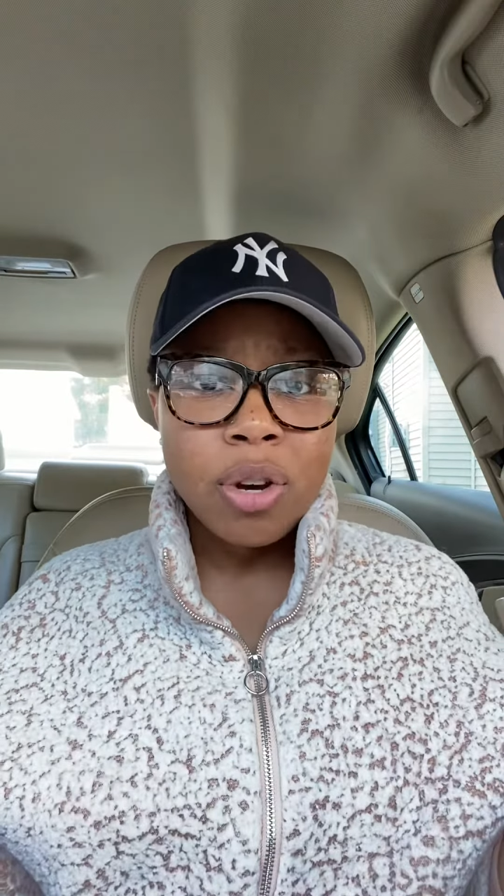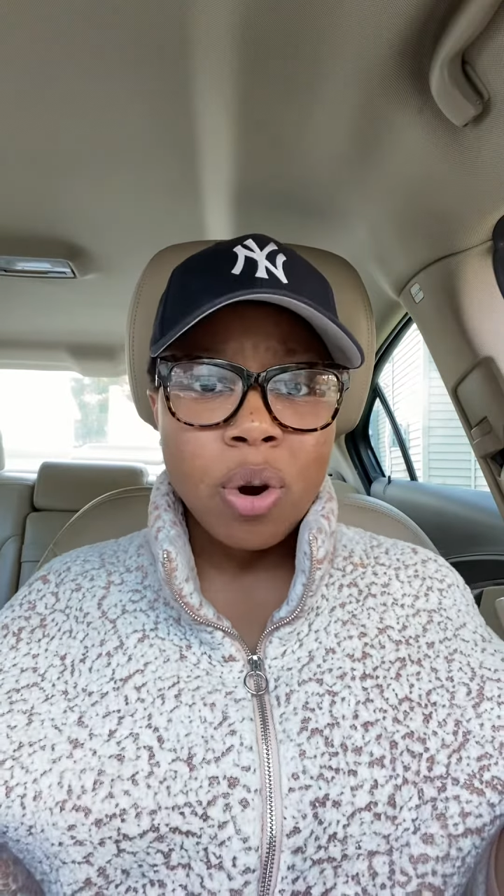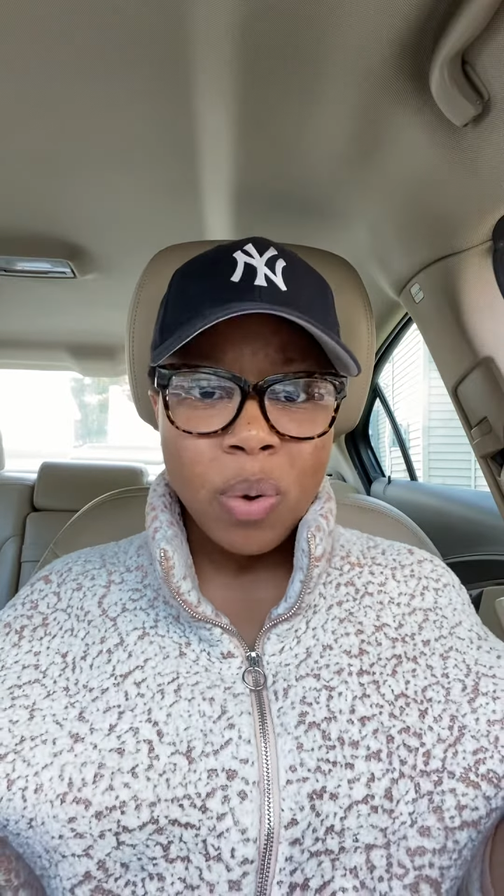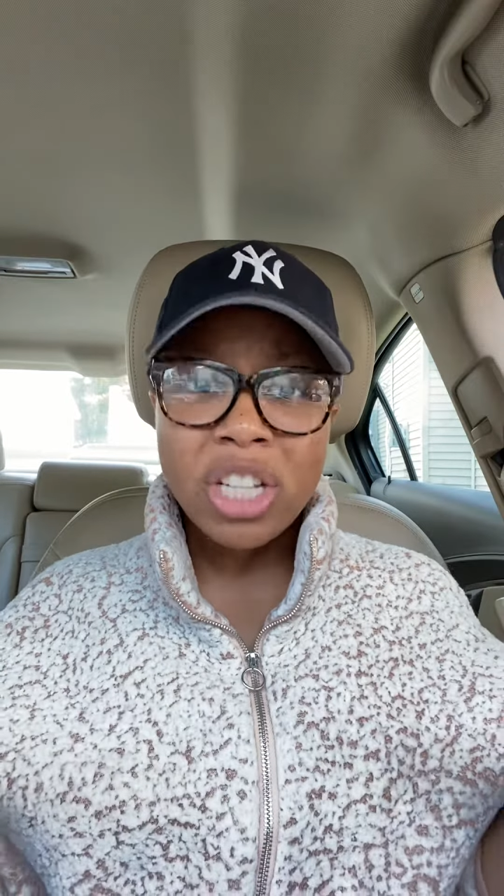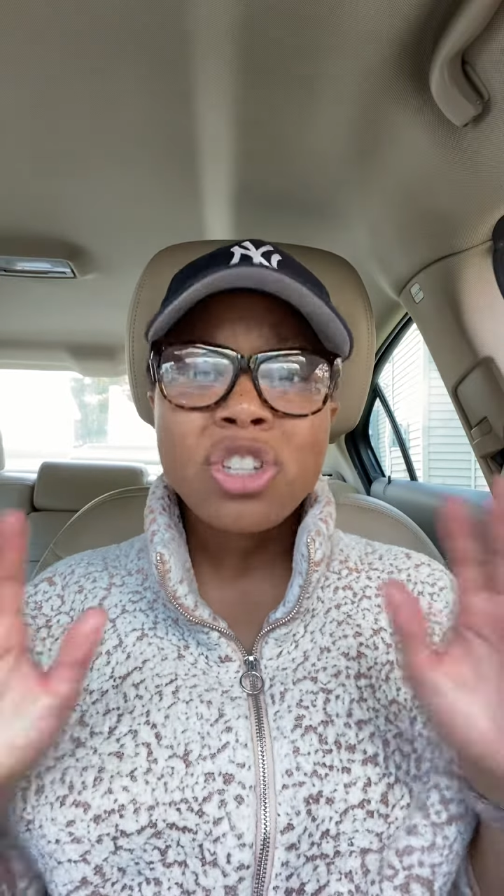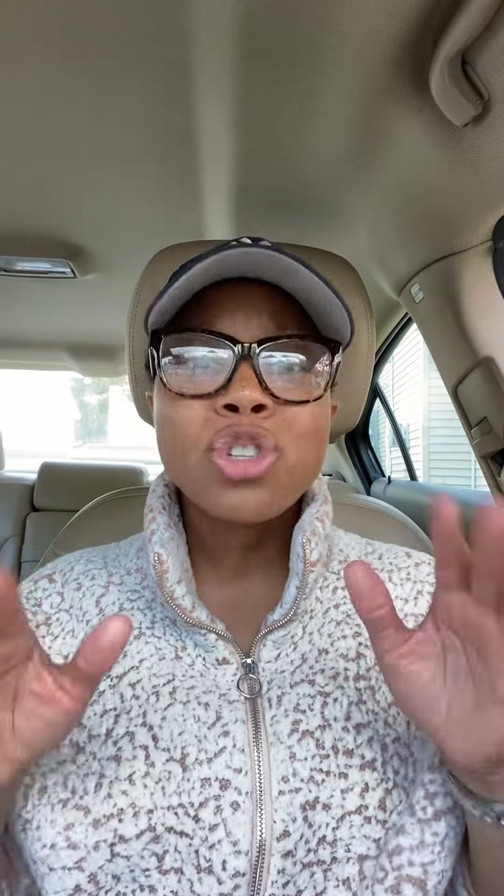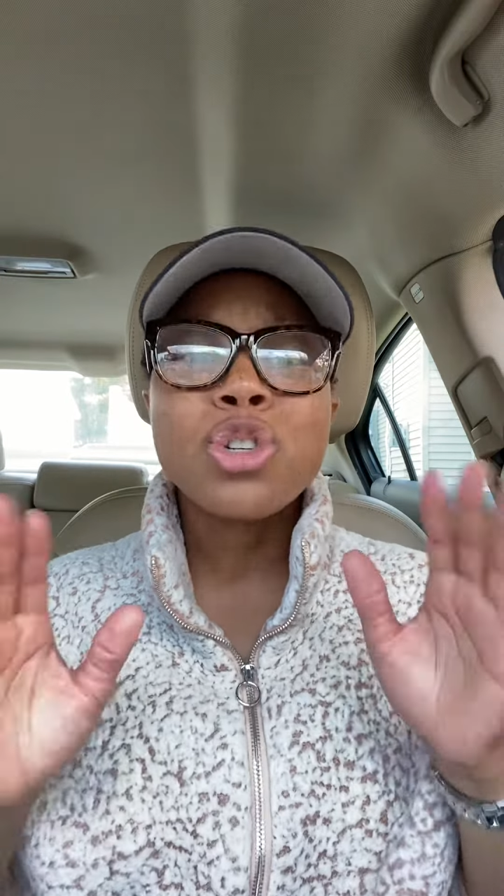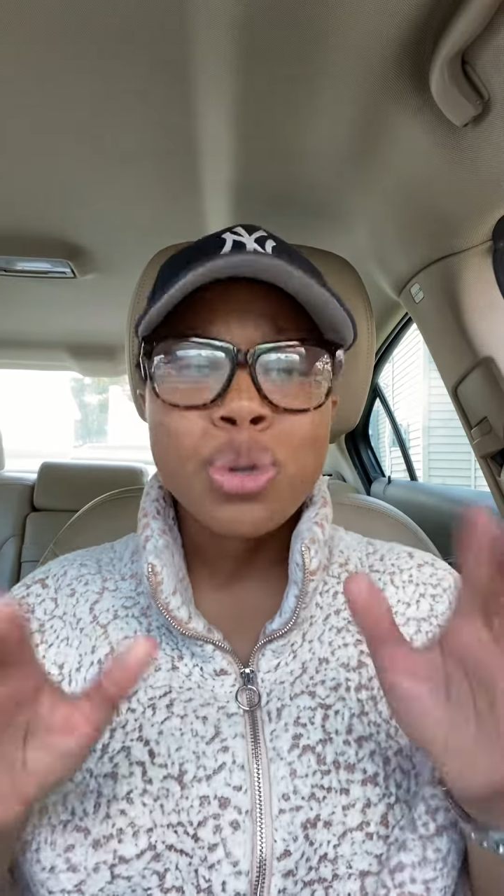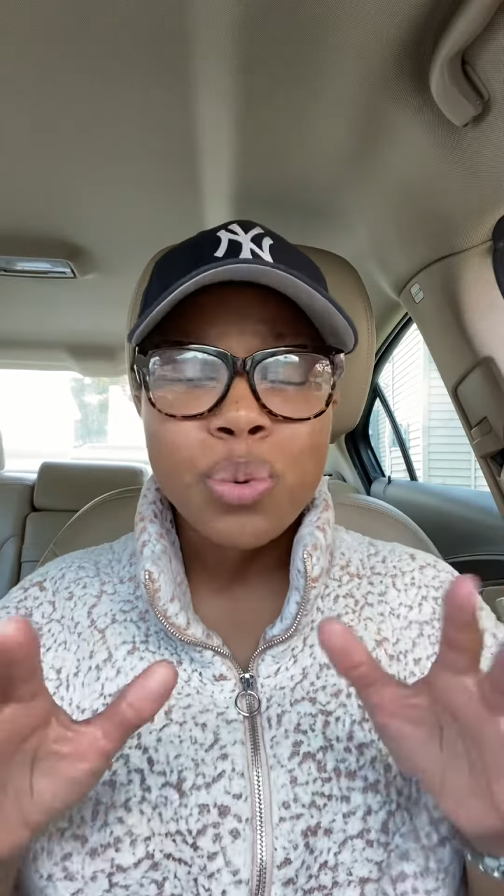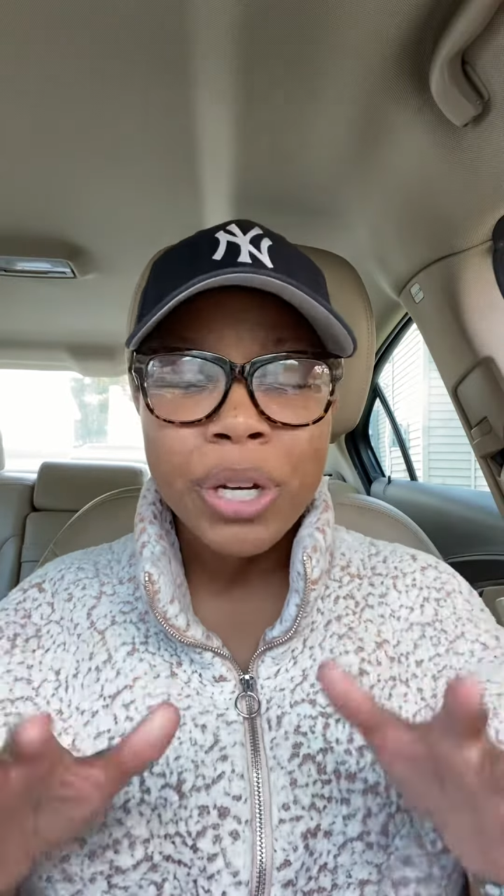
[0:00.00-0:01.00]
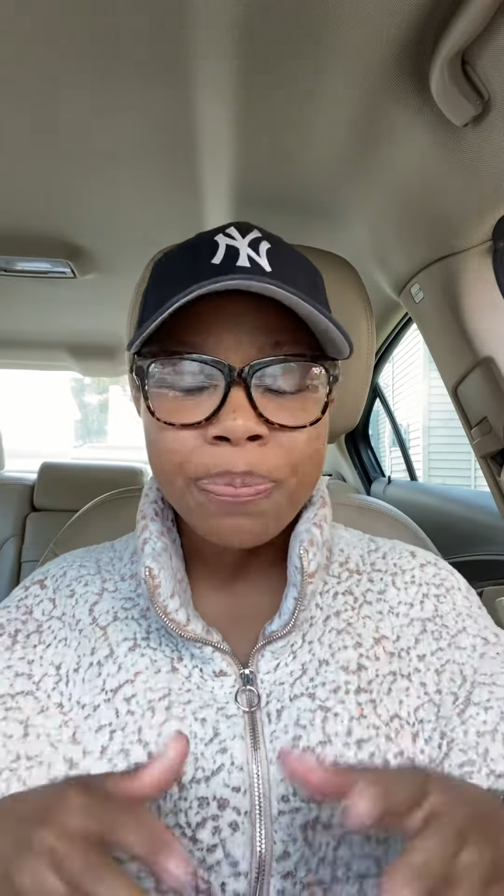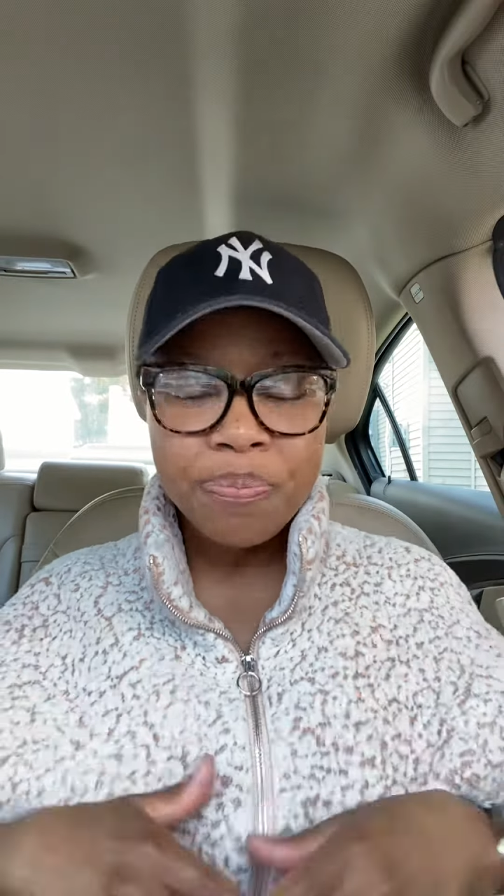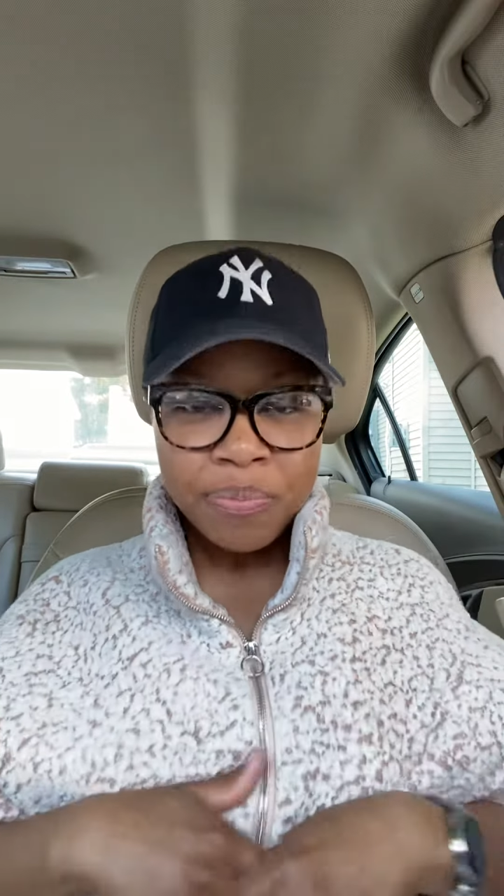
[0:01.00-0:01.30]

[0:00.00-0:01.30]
go away. Just do it.